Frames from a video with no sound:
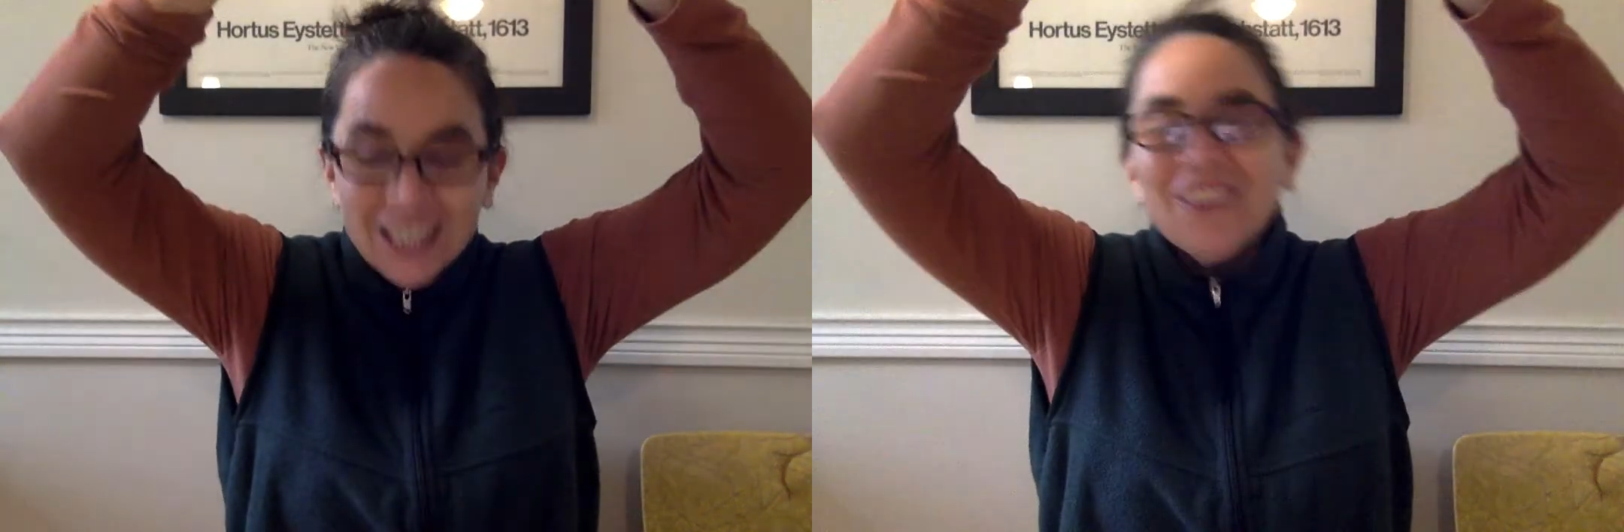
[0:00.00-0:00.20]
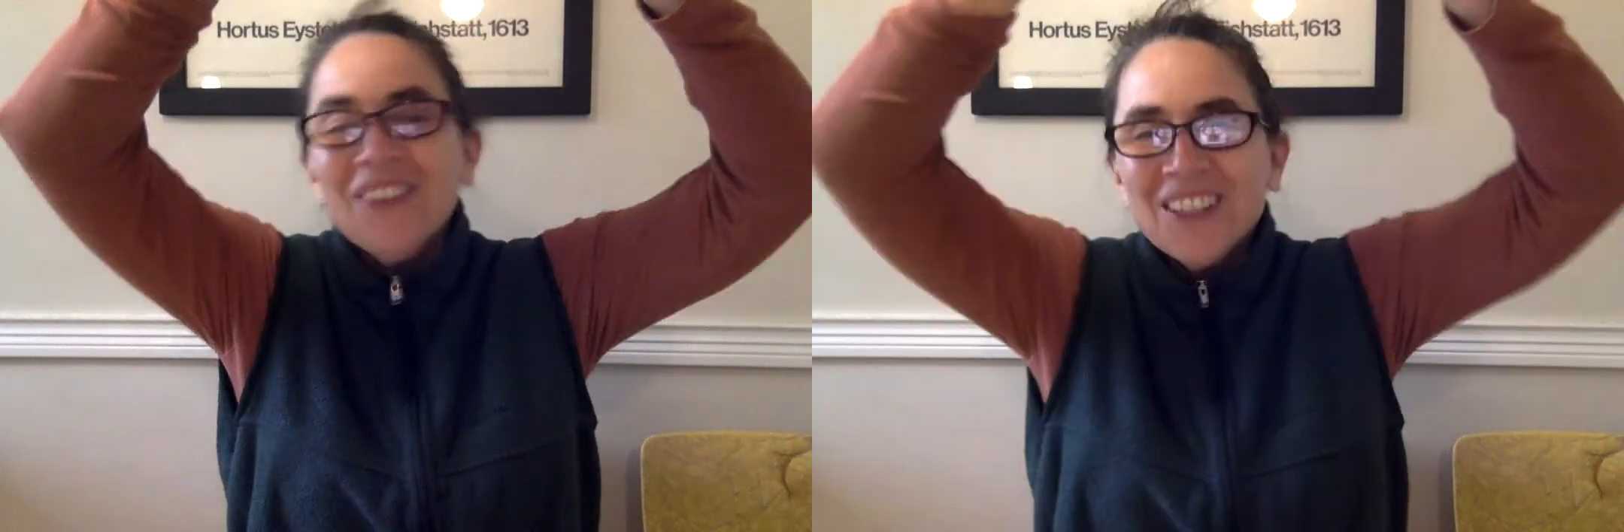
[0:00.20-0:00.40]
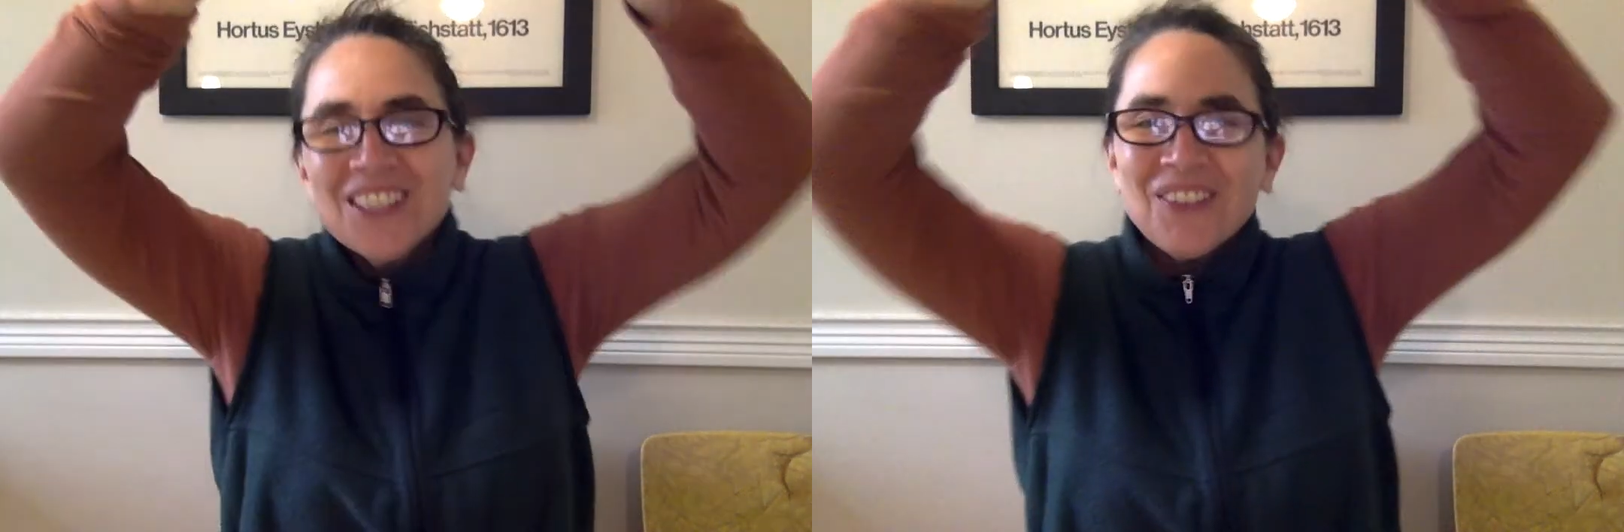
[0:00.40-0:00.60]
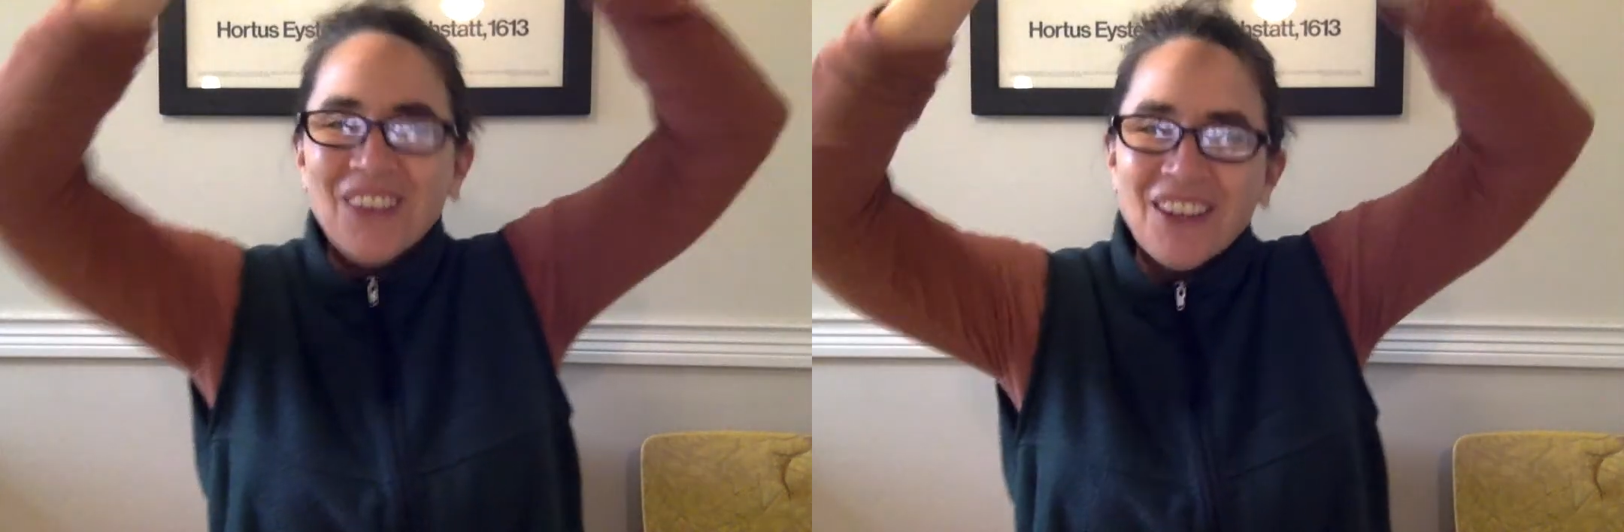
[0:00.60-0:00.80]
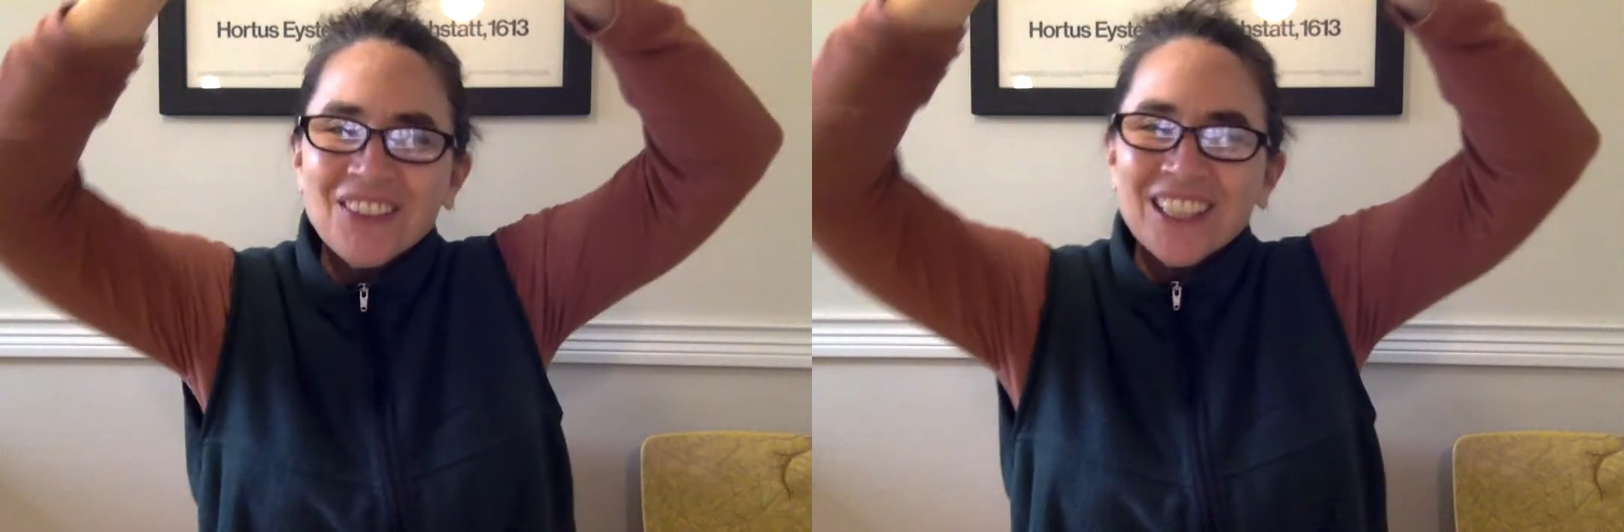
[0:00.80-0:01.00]
orange
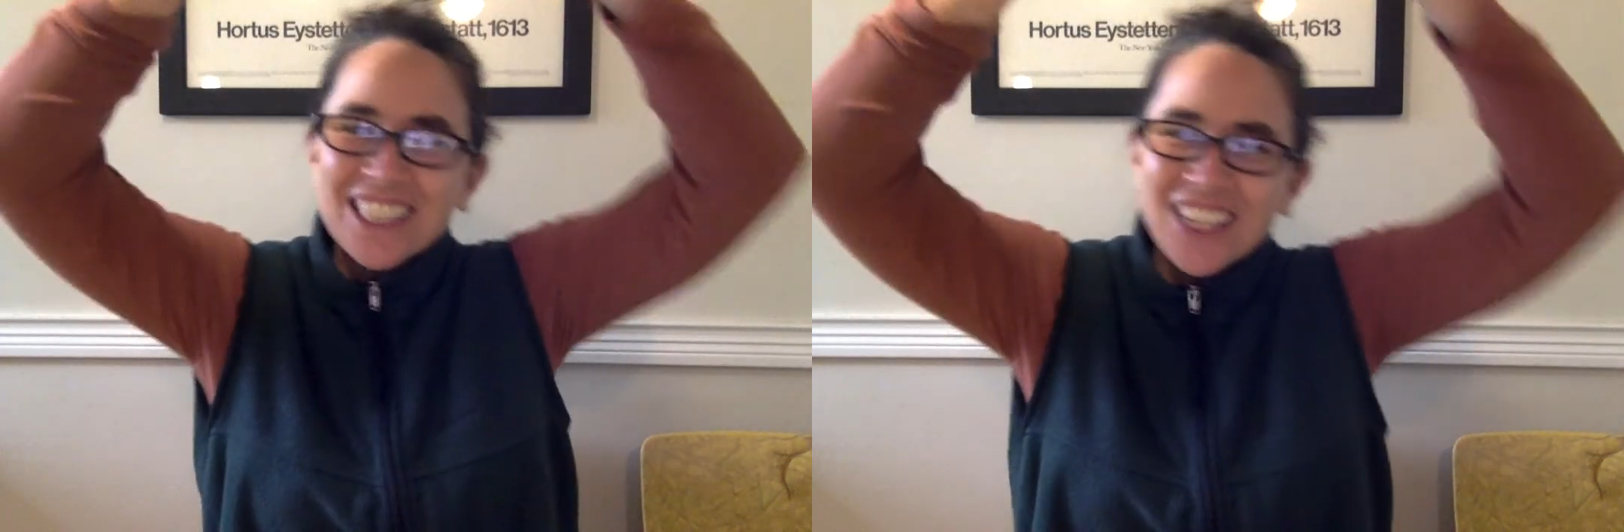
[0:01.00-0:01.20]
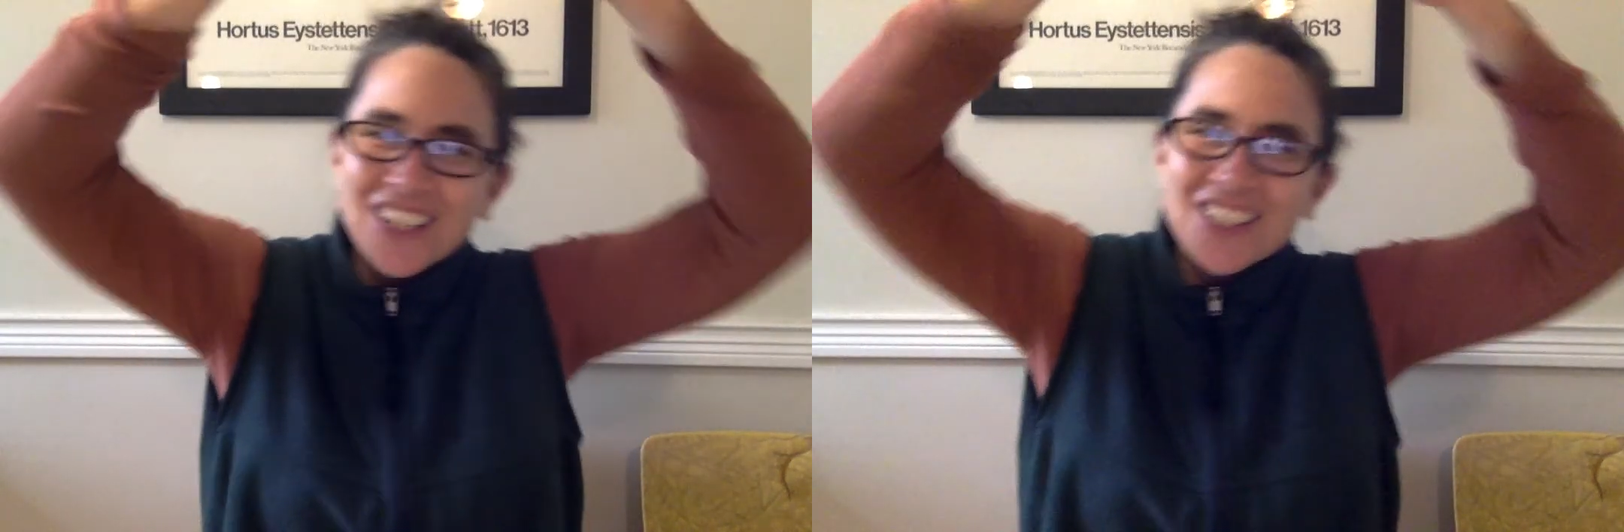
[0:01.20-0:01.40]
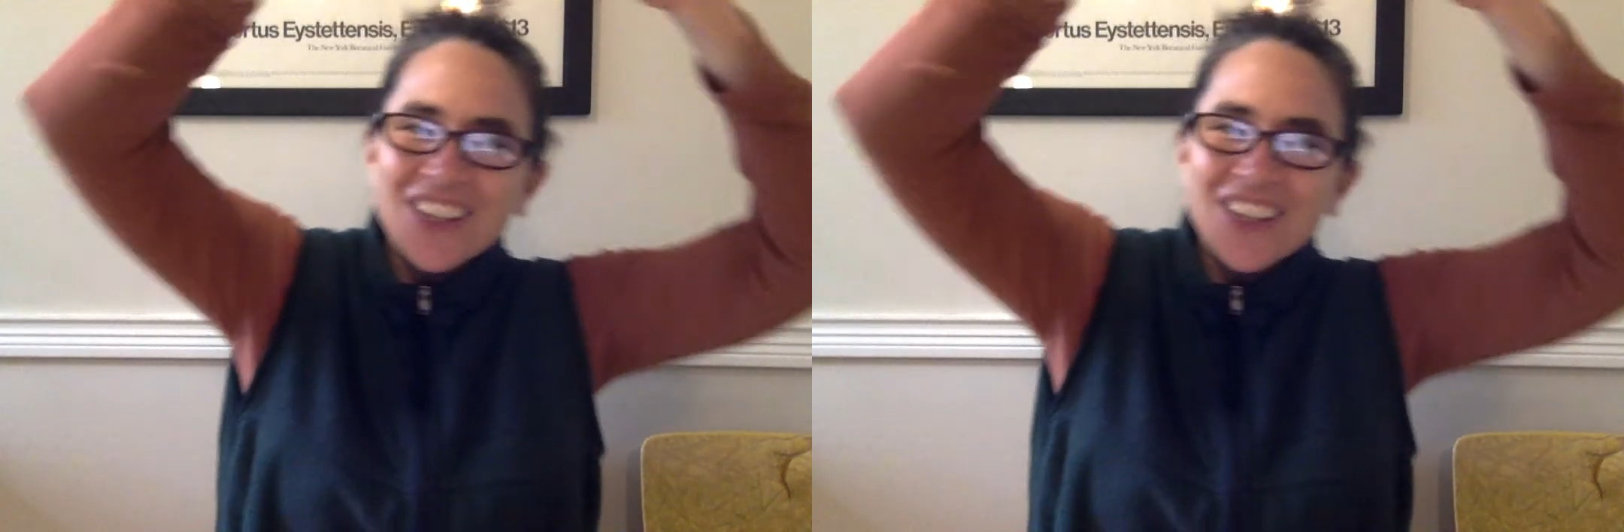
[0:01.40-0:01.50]
pumpkin starts the